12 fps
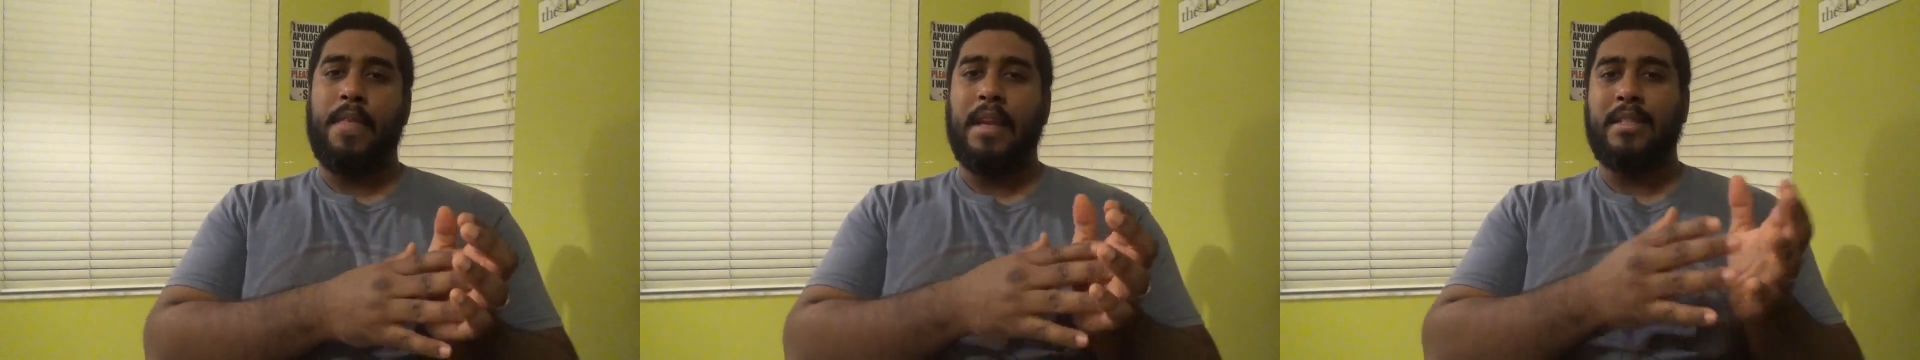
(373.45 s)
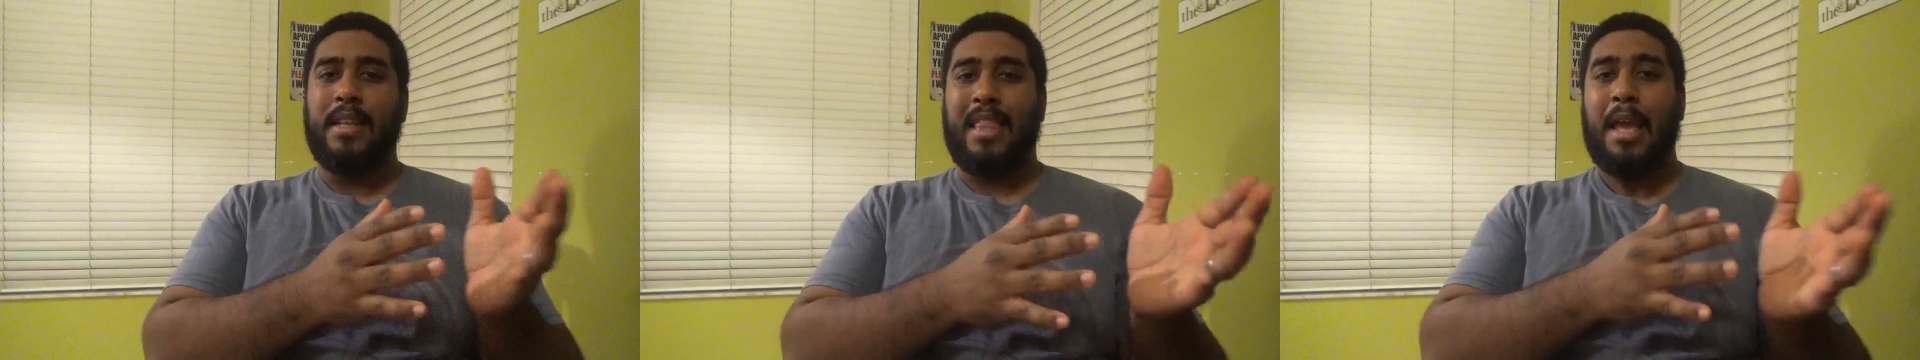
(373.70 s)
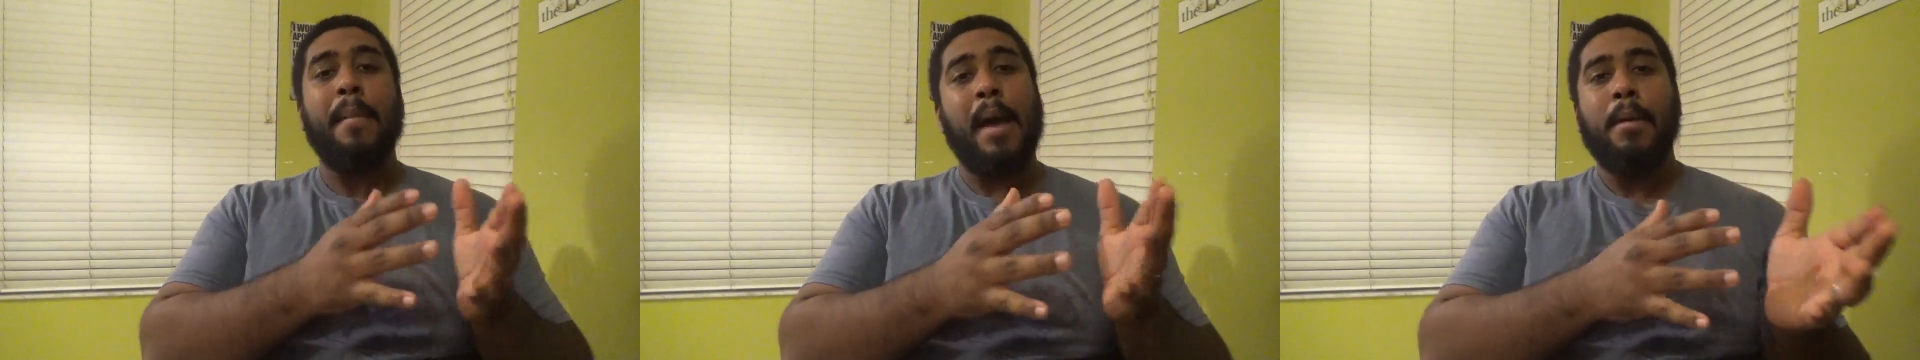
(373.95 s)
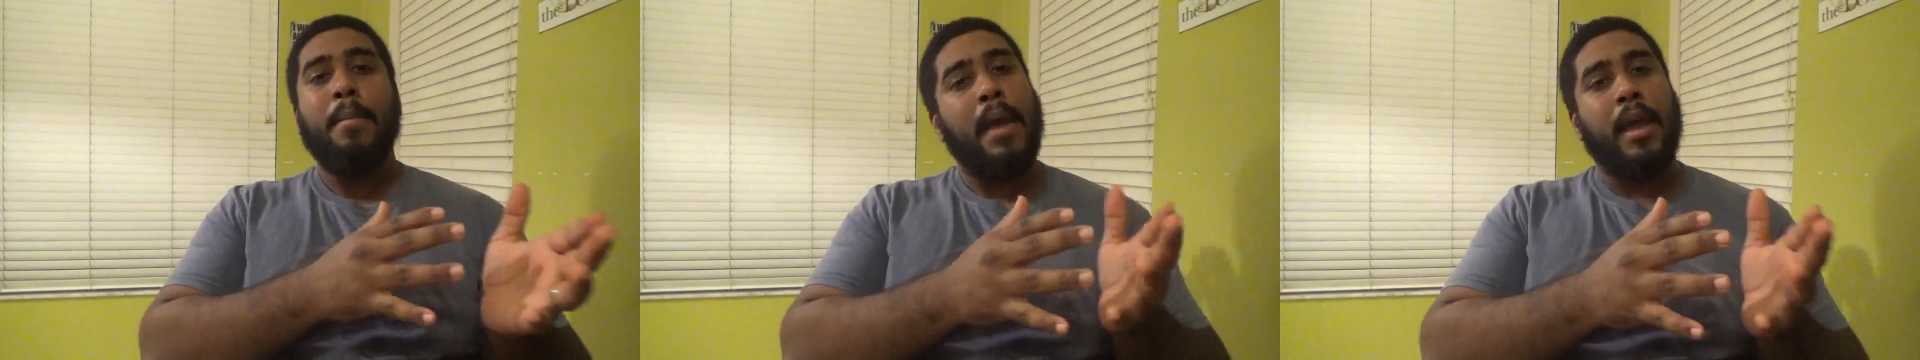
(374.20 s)
things that they
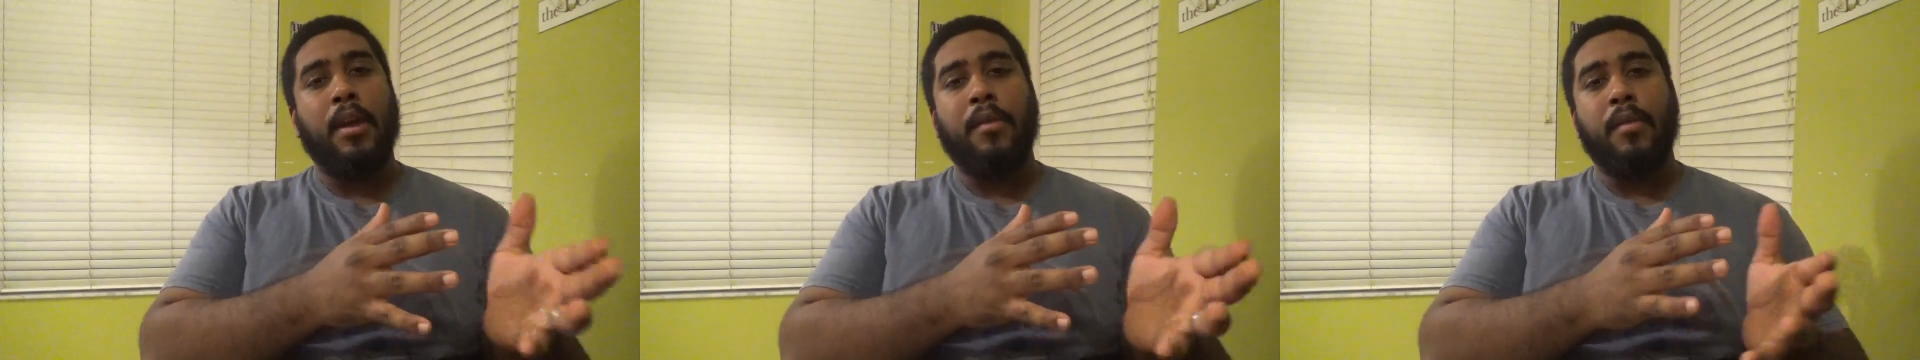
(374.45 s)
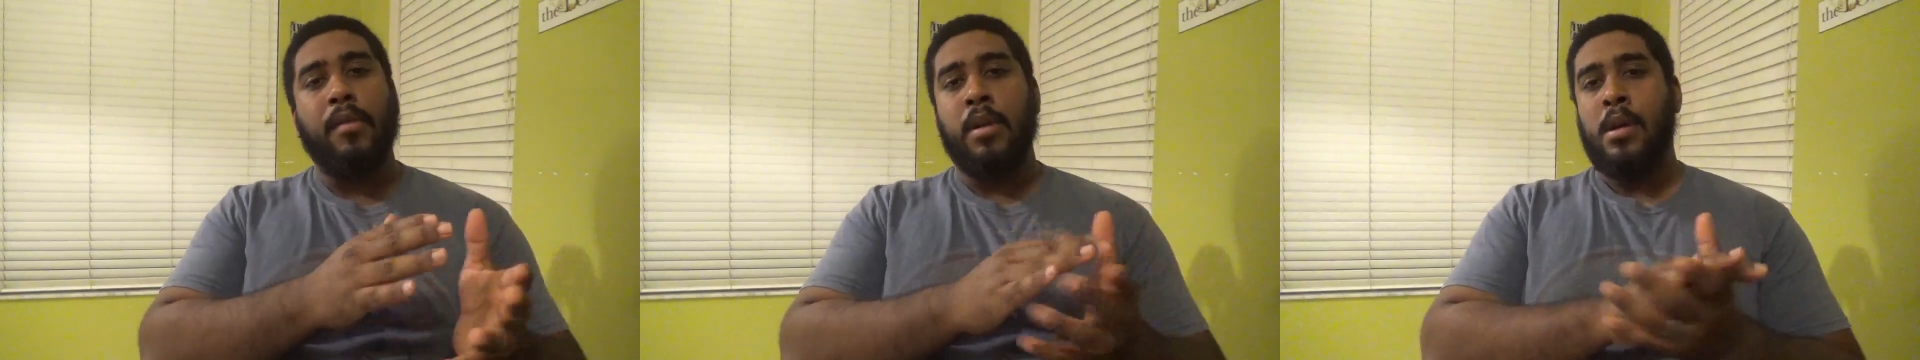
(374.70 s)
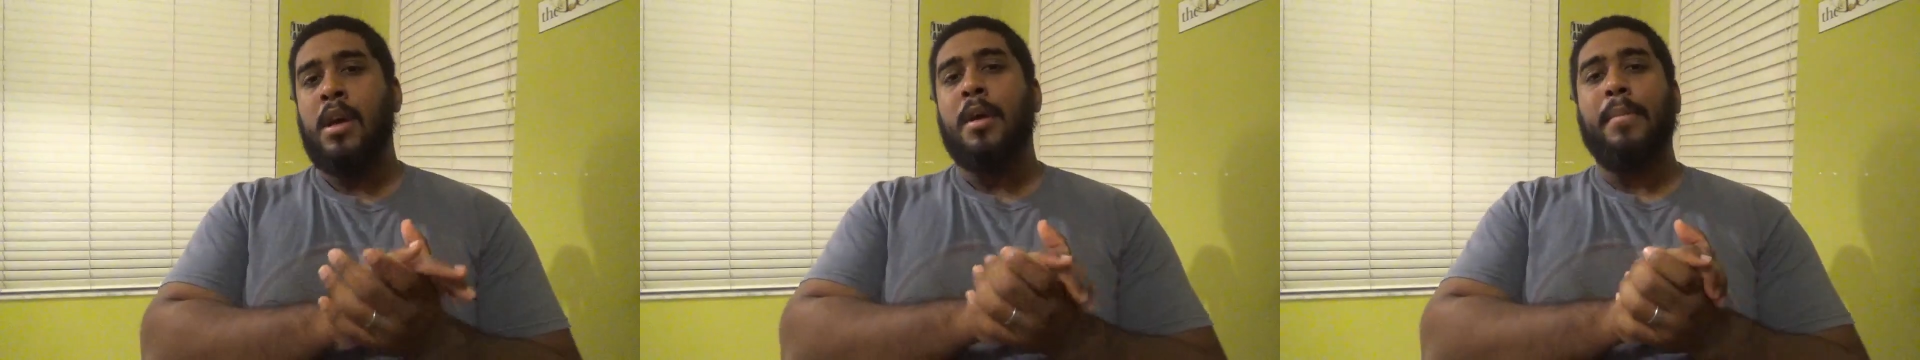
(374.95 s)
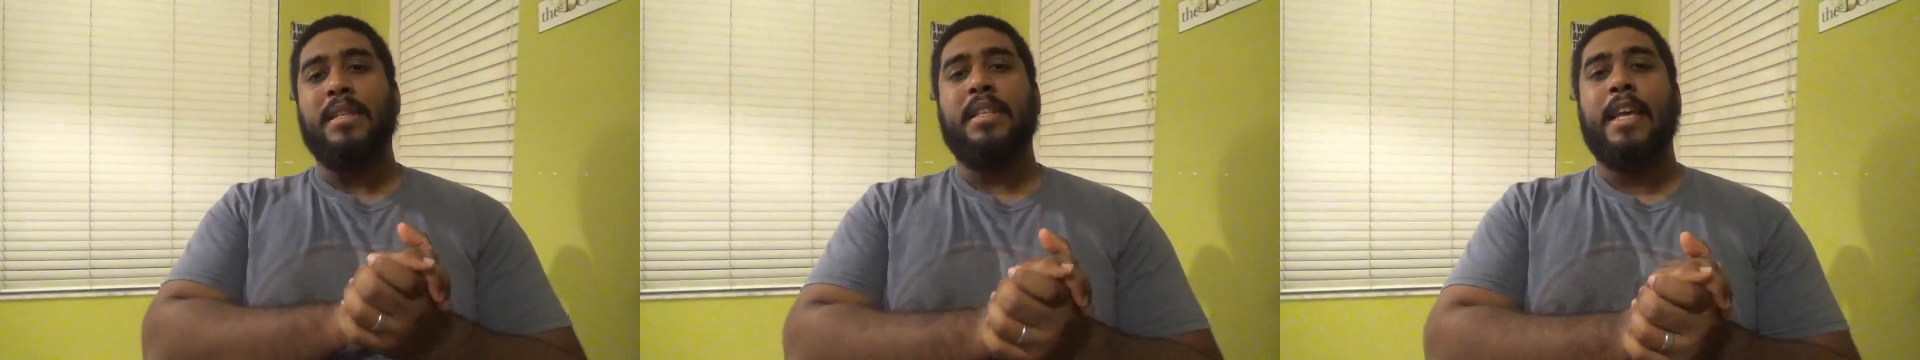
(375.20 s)
might be making
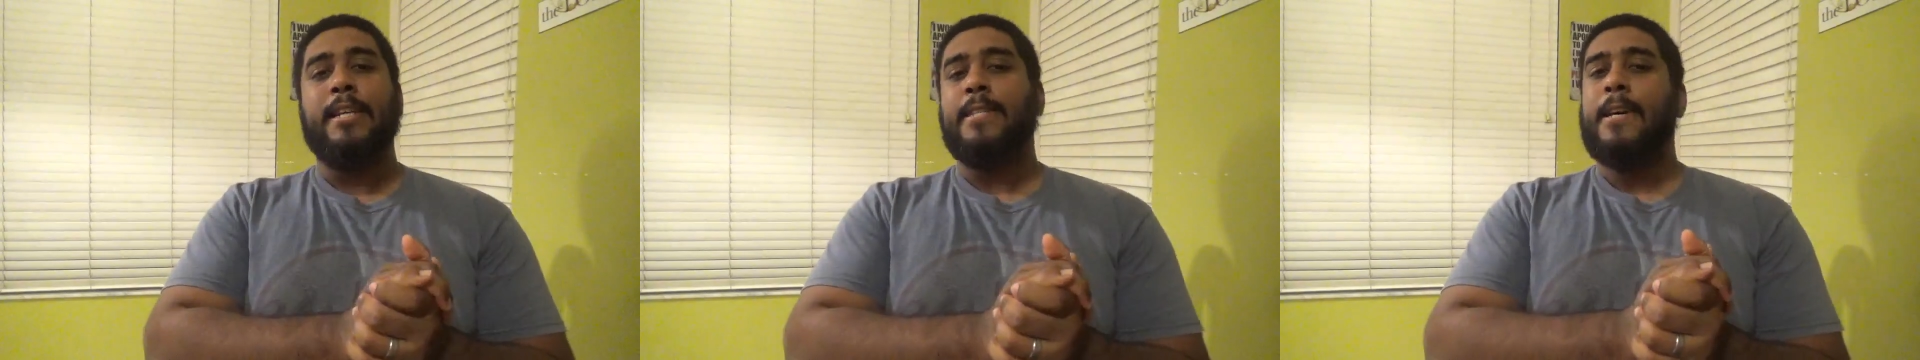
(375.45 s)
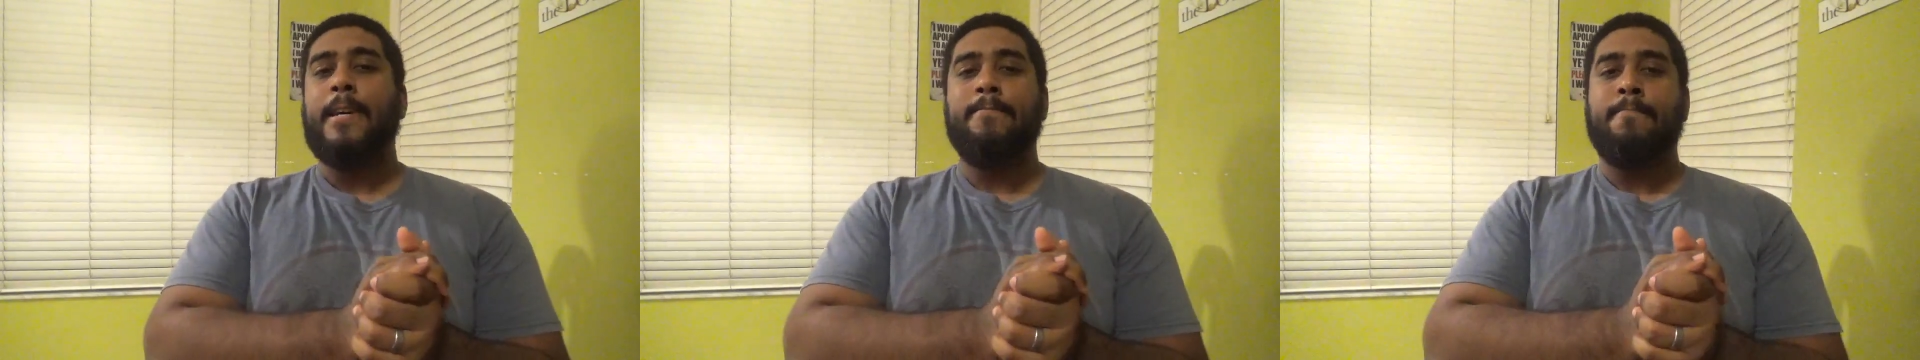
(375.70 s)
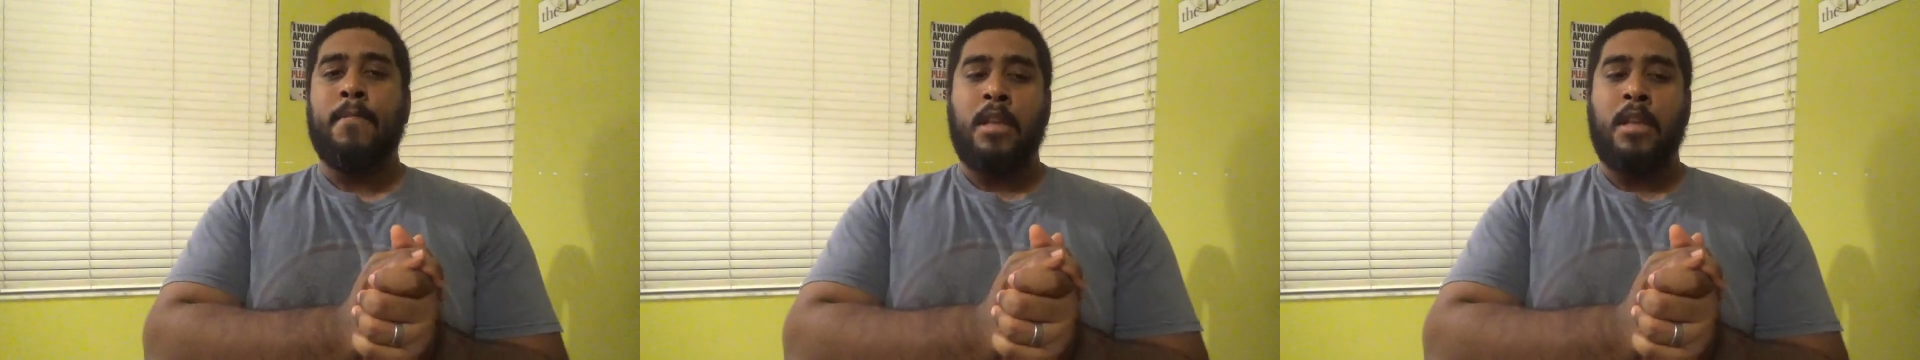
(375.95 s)
mistakes on.